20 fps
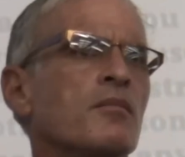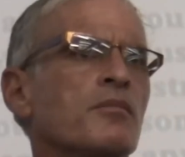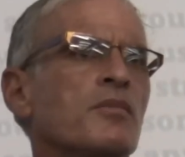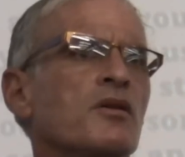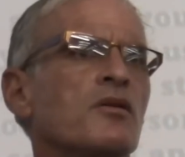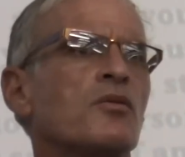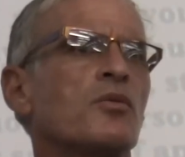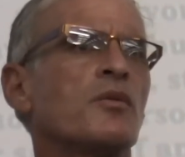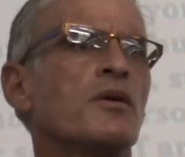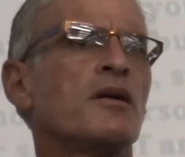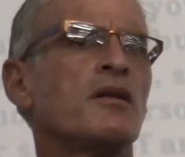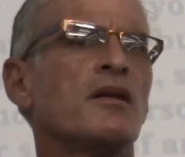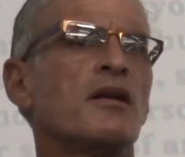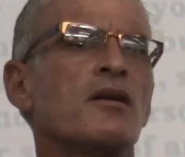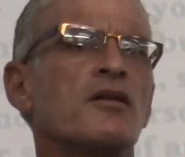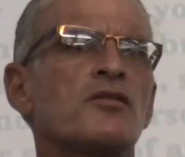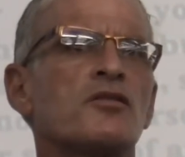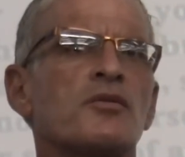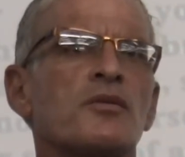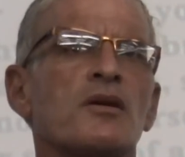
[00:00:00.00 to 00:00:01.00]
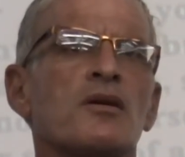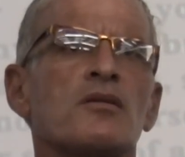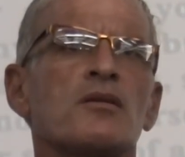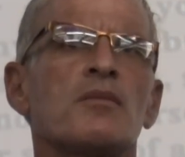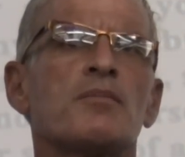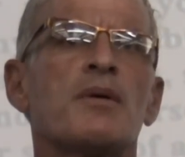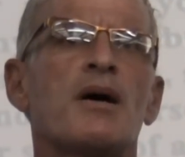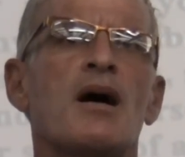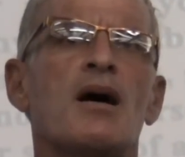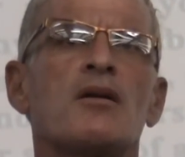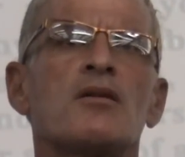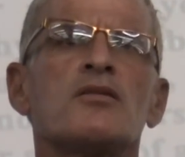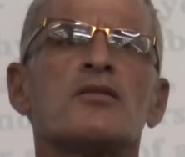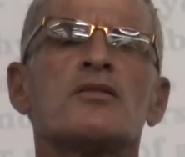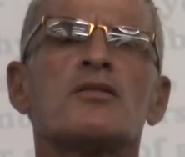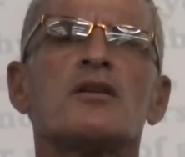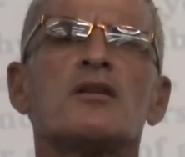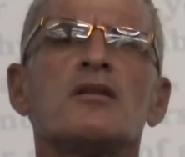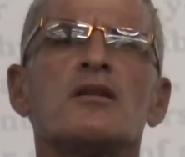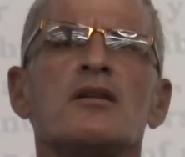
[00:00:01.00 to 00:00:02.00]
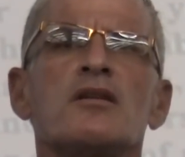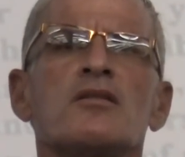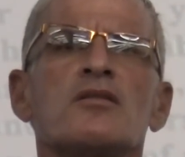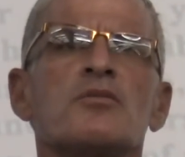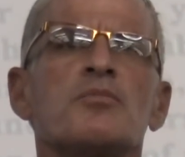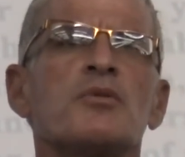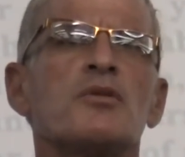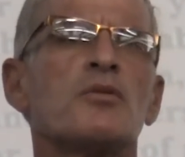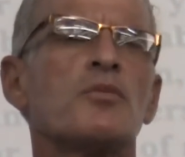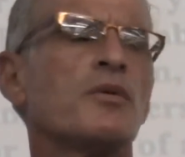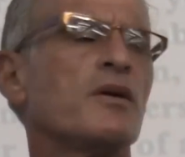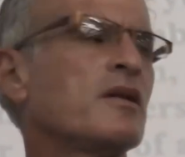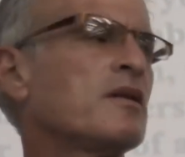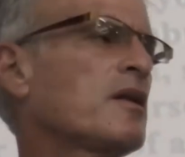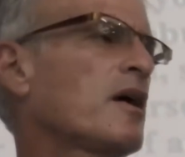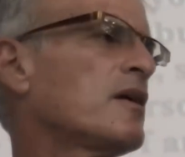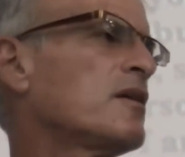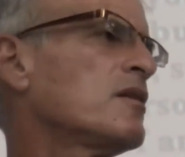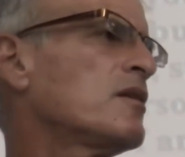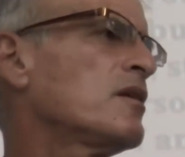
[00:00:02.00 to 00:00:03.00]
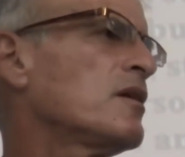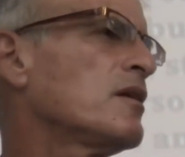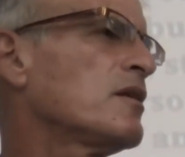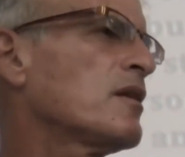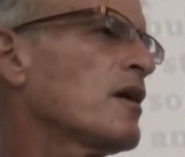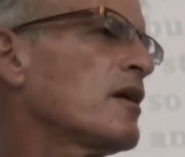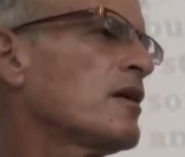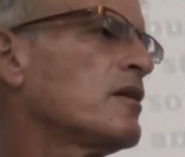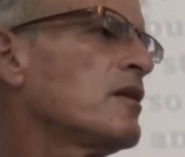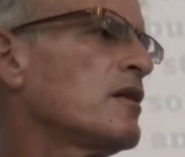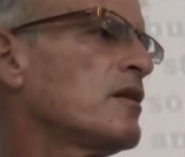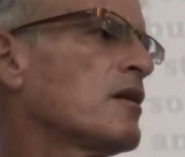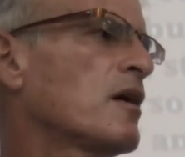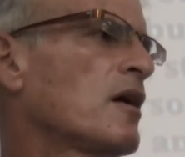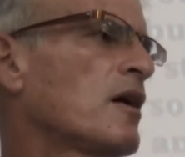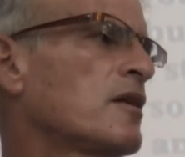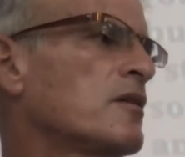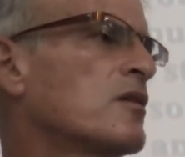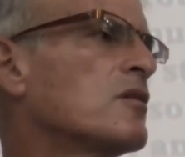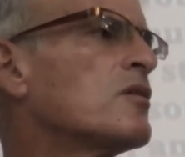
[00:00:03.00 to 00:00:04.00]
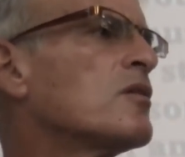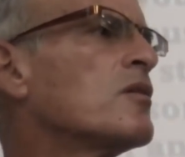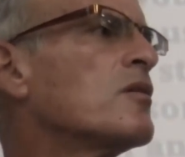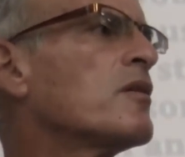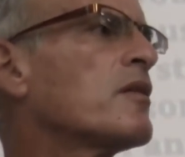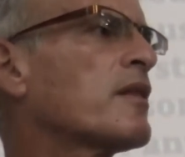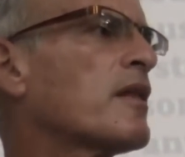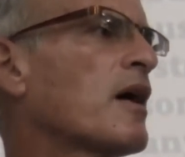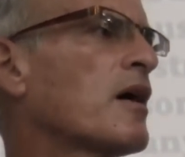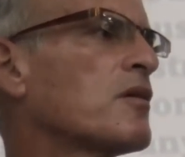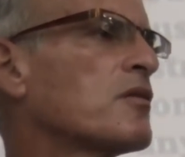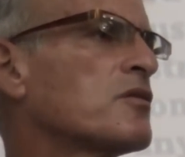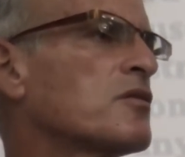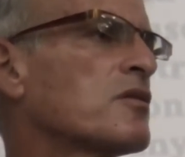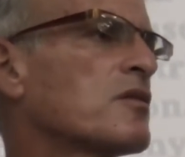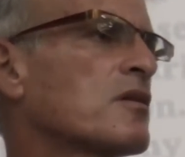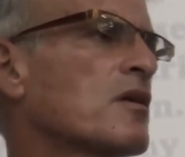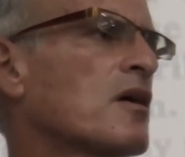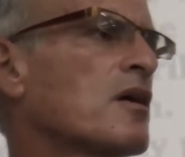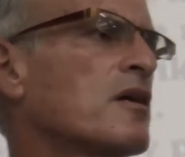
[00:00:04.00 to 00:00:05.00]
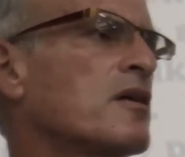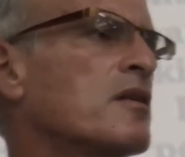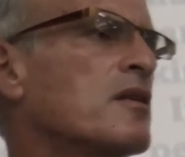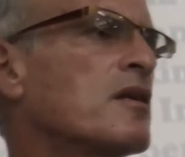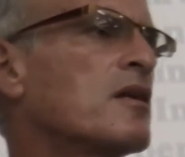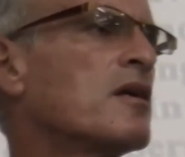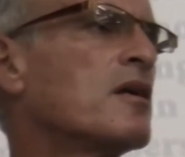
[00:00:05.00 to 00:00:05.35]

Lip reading: between Israel and the Palestinians between 1999 and 2009.